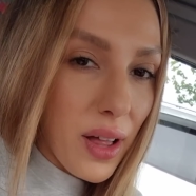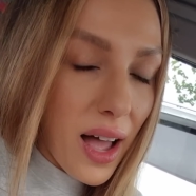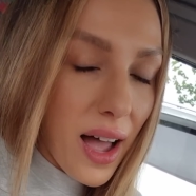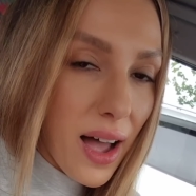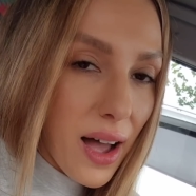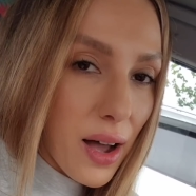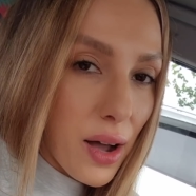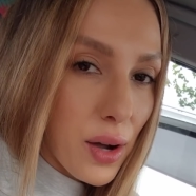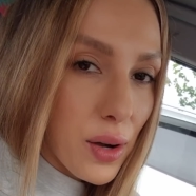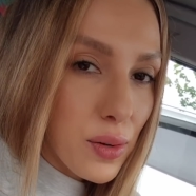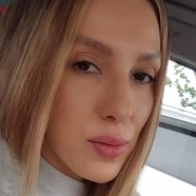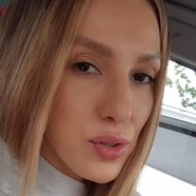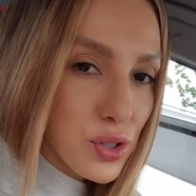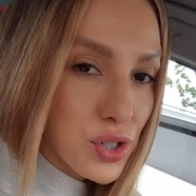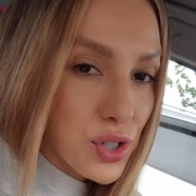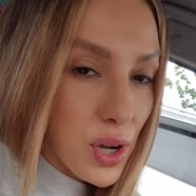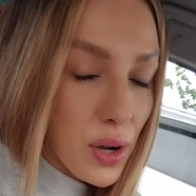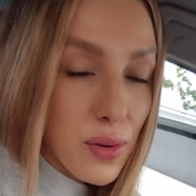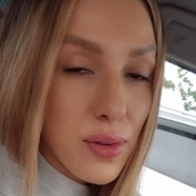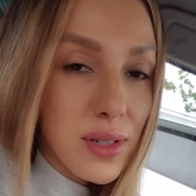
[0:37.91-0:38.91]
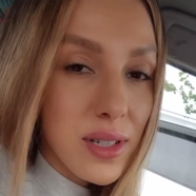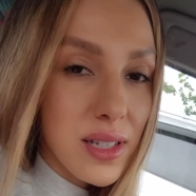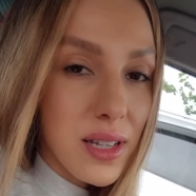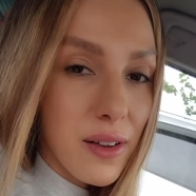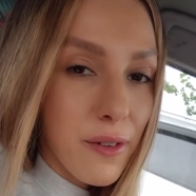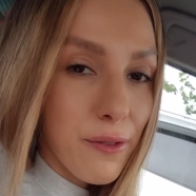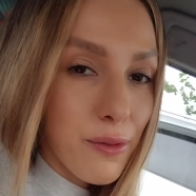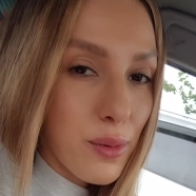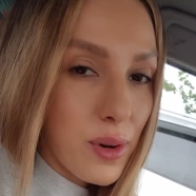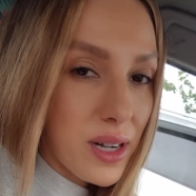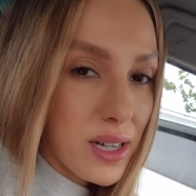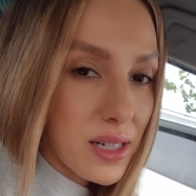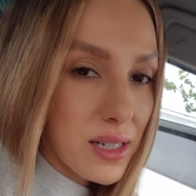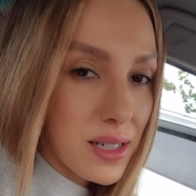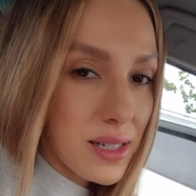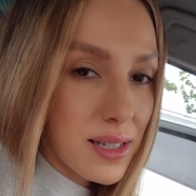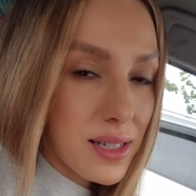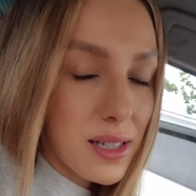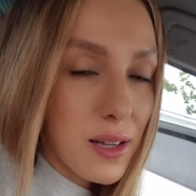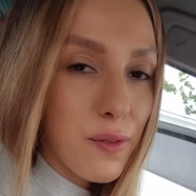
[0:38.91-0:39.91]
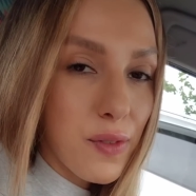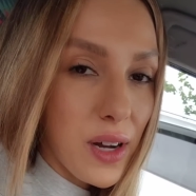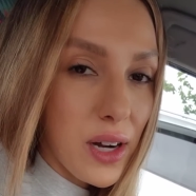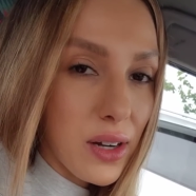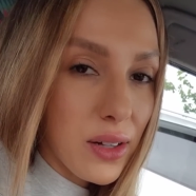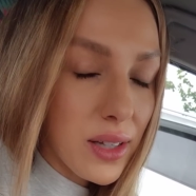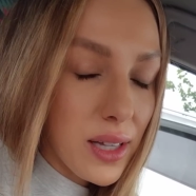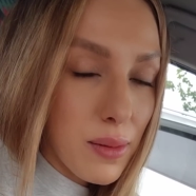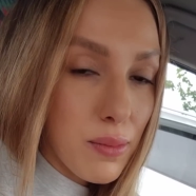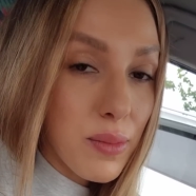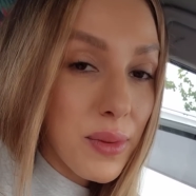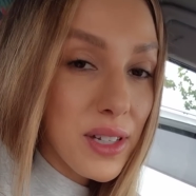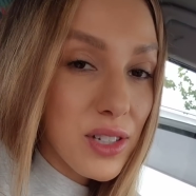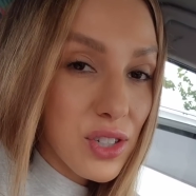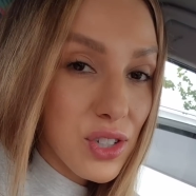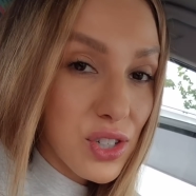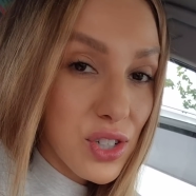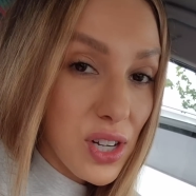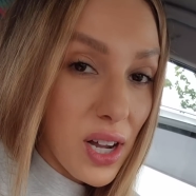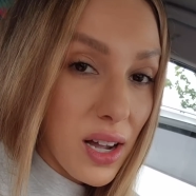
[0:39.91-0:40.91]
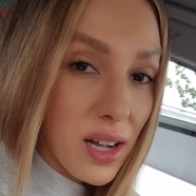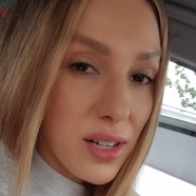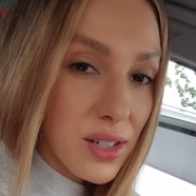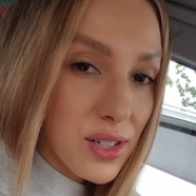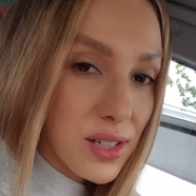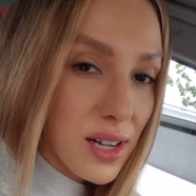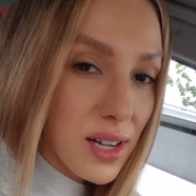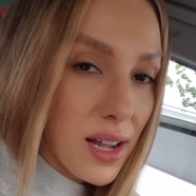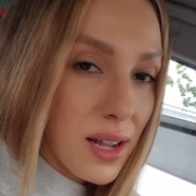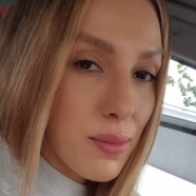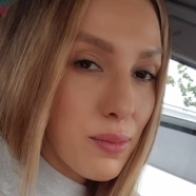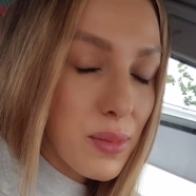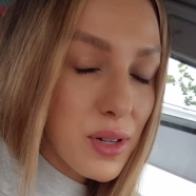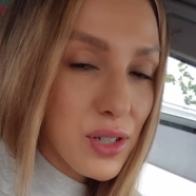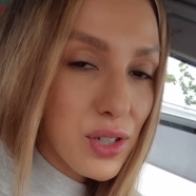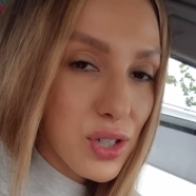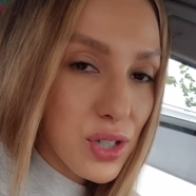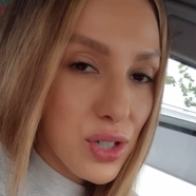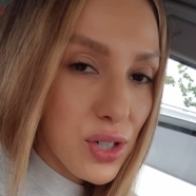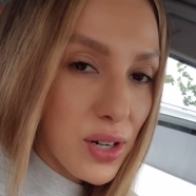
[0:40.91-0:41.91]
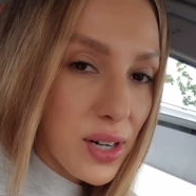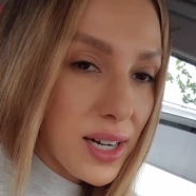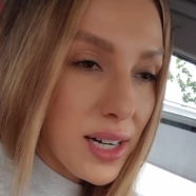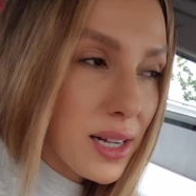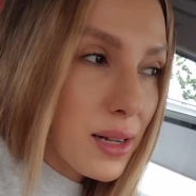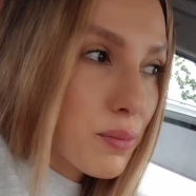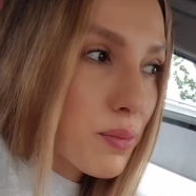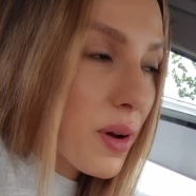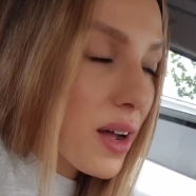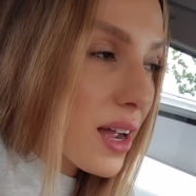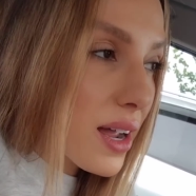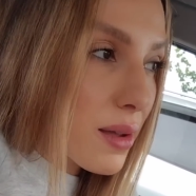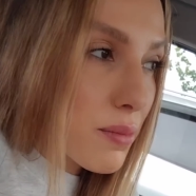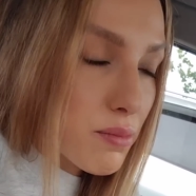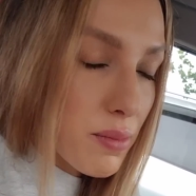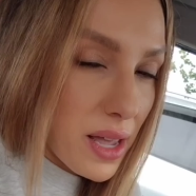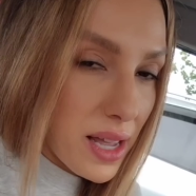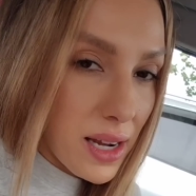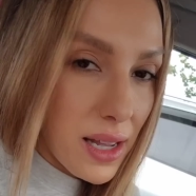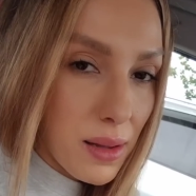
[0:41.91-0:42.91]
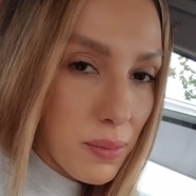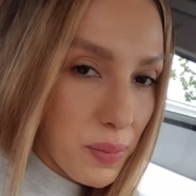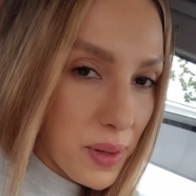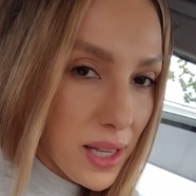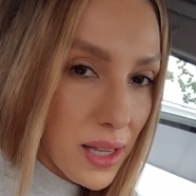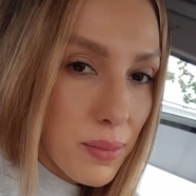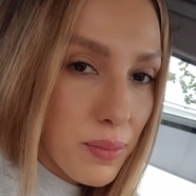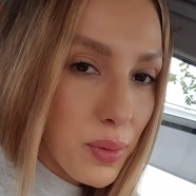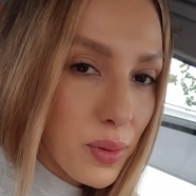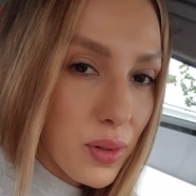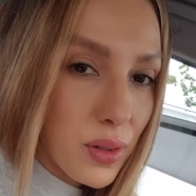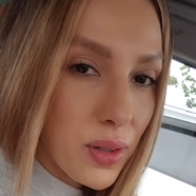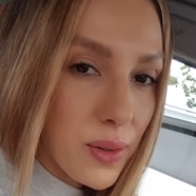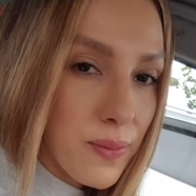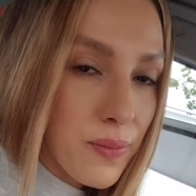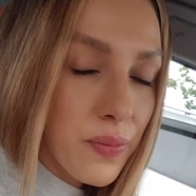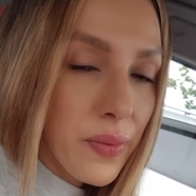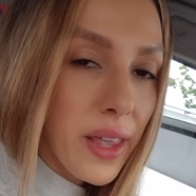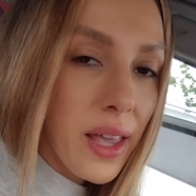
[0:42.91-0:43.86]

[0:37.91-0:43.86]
how Joseph was severely misjudged and mistreated by many people